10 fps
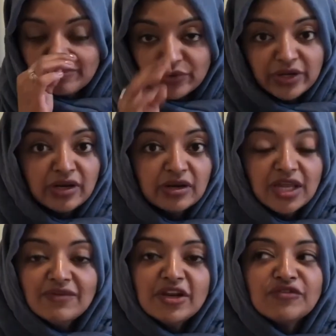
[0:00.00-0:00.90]
Put in,
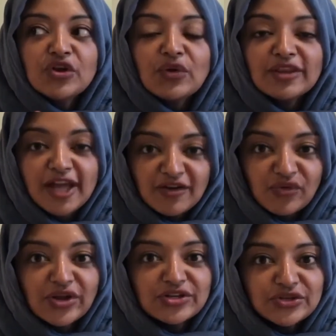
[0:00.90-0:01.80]
even if you don't love
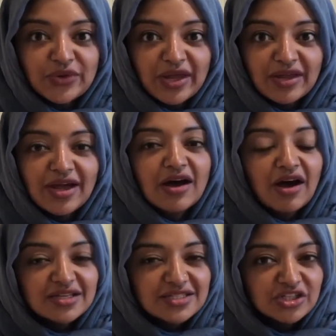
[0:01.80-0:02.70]
what you're doing,
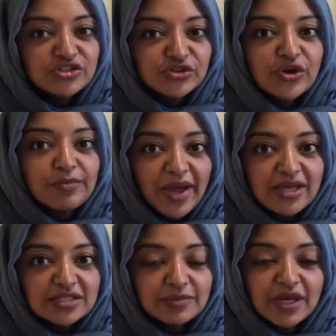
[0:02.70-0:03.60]
still do your
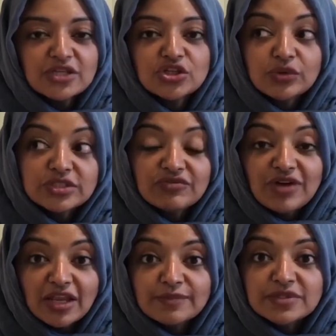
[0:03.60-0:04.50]
best, because you will
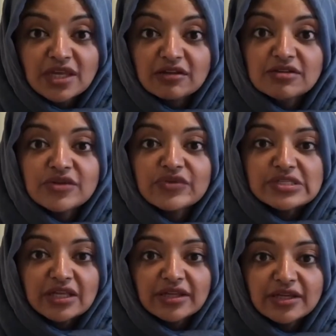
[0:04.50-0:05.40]
develop skills of
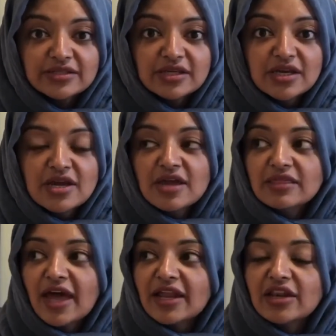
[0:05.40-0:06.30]
resilience
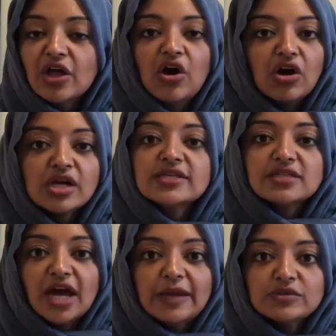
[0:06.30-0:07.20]
that in the
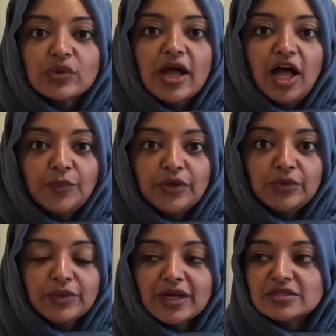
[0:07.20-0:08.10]
hardest times will help
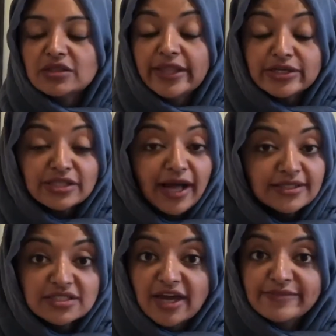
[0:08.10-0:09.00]
you. Because there's
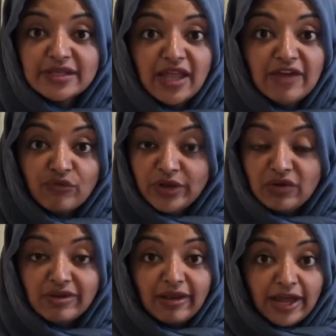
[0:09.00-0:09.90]
lots of times in life we
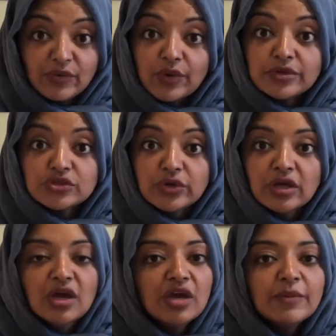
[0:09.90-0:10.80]
don't like what we're
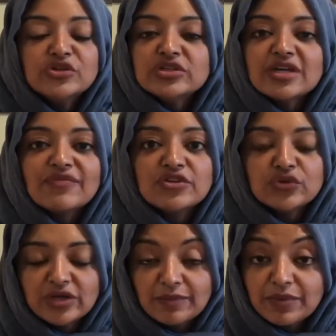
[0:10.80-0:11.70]
doing, but you just have to
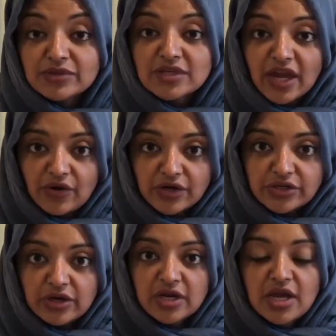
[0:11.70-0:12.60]
do it and it builds
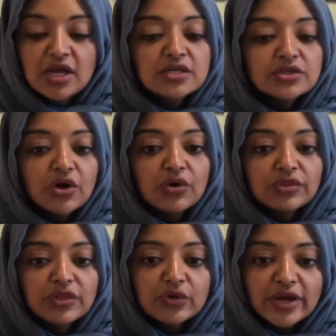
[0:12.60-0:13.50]
character.
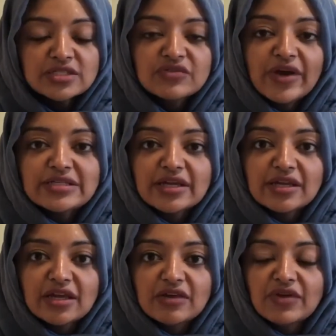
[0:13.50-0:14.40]
So the greatest advice I
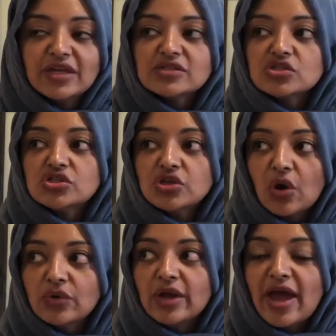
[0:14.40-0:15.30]
can give is
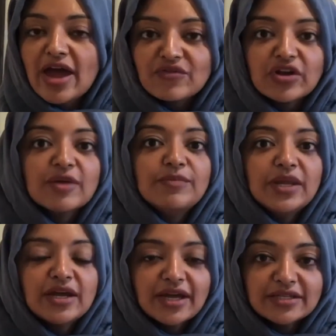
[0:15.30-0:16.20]
don't ever
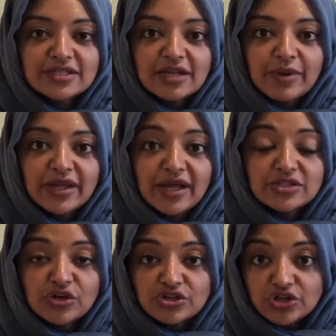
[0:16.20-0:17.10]
compete against anybody
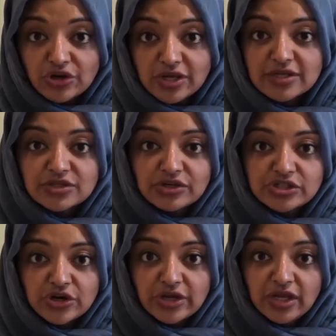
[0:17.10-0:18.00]
else. Your journey is your
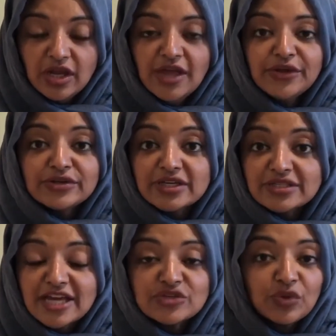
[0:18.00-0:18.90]
journey. Your
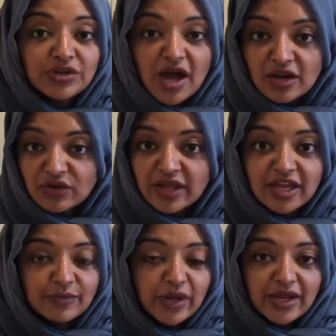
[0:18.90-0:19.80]
success will not look like
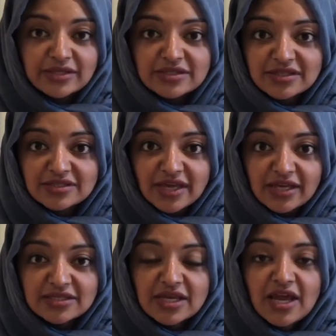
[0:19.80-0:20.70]
anybody else's
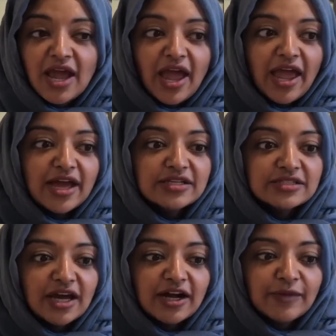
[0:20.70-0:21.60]
success.
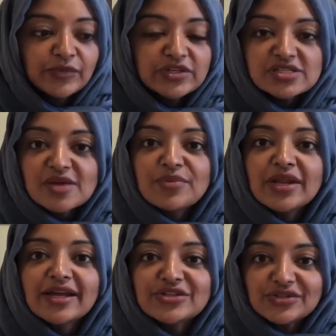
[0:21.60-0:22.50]
And just
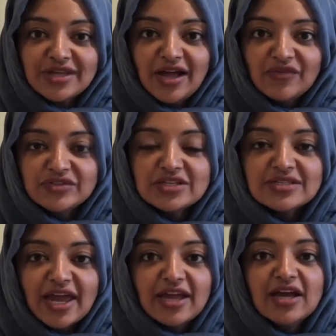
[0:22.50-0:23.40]
compete against yourself. Just
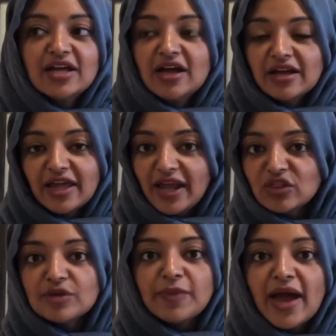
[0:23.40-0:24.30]
say, can I
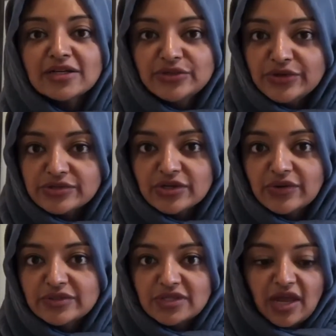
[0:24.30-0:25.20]
look back 2 years
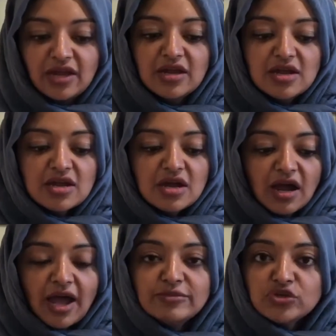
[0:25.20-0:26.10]
ago and say,
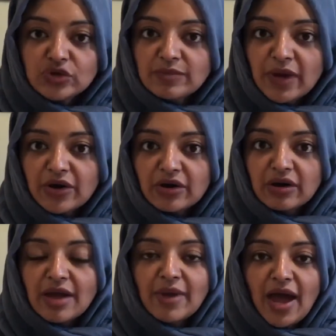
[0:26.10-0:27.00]
I'm doing
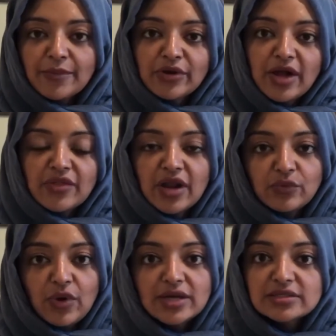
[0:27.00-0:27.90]
better, I'm happier now than I
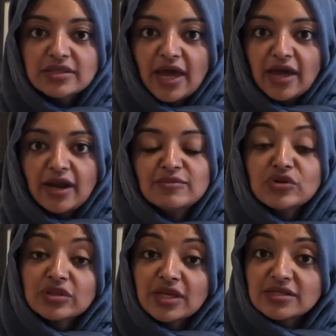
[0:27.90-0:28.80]
was then, I'm
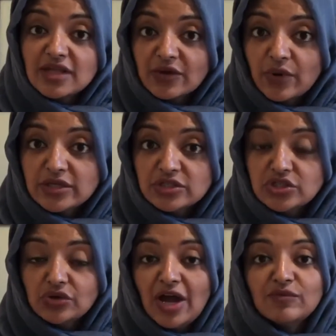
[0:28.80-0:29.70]
doing things that I wanted to
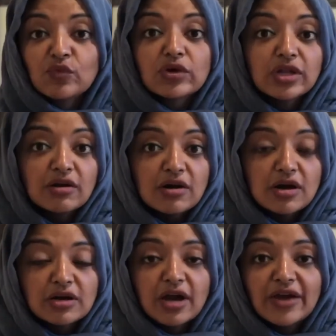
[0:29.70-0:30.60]
do, I'm working
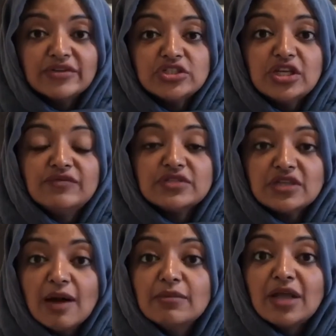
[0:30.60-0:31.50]
harder, I've achieved
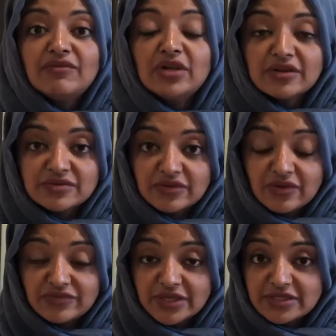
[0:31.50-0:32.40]
some level
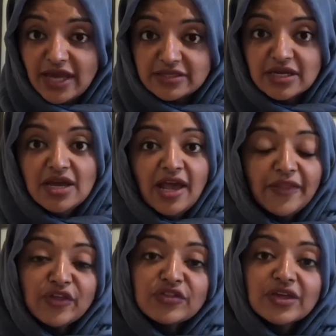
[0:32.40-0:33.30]
of success.
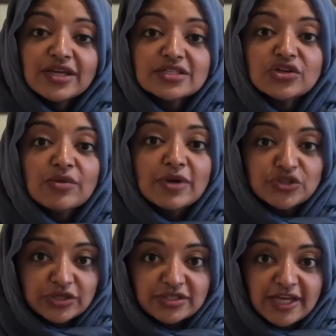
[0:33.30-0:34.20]
And the other thing is, don't
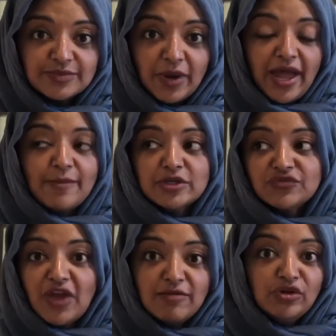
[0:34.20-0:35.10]
measure success by how much
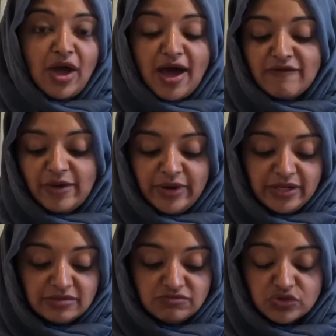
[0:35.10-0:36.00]
fame you have, how
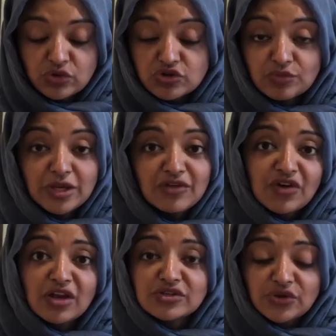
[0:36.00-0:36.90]
many social media
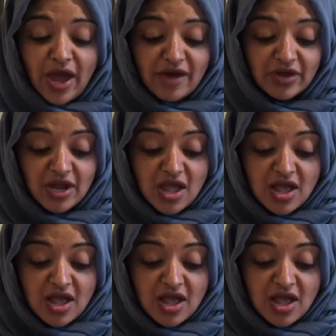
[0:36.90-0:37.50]
followers you have.